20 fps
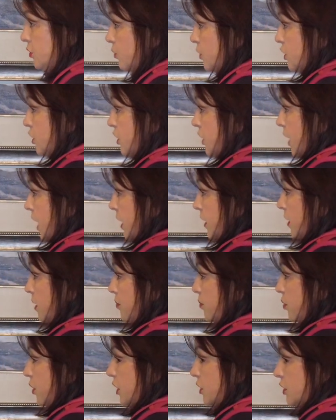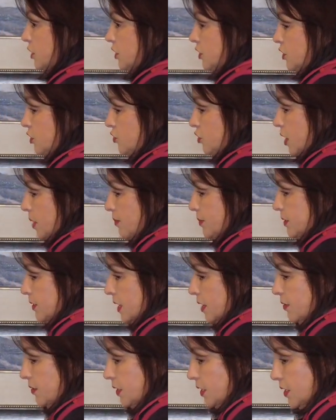wish it had compression straps
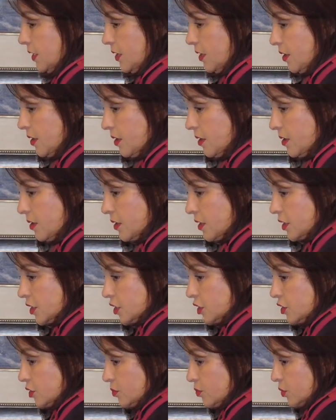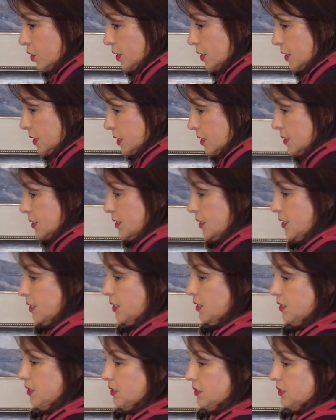down here to bring this in a
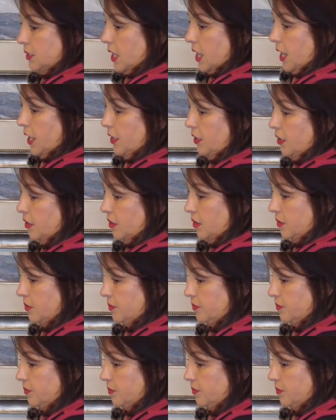little tighter.